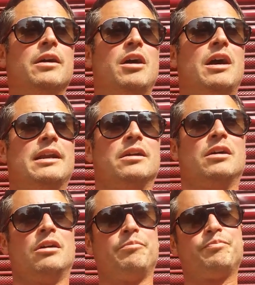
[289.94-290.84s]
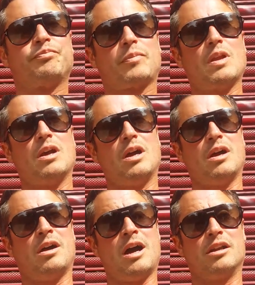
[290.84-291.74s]
I had a
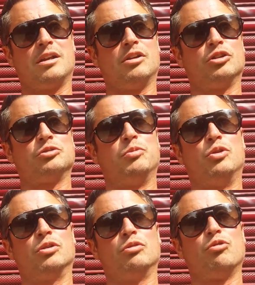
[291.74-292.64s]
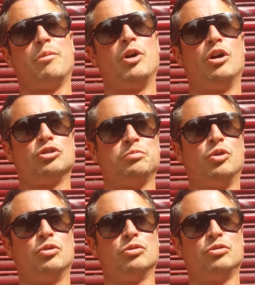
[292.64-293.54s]
Hunt and Osborne at Robert
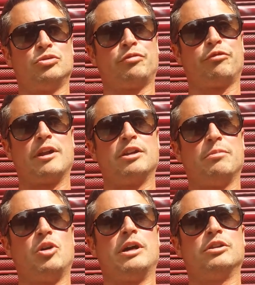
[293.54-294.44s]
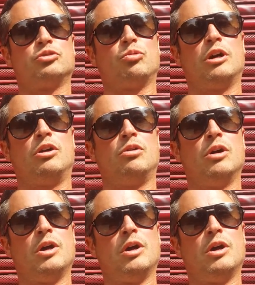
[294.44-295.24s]
Osborne, who's a friend of mine as well.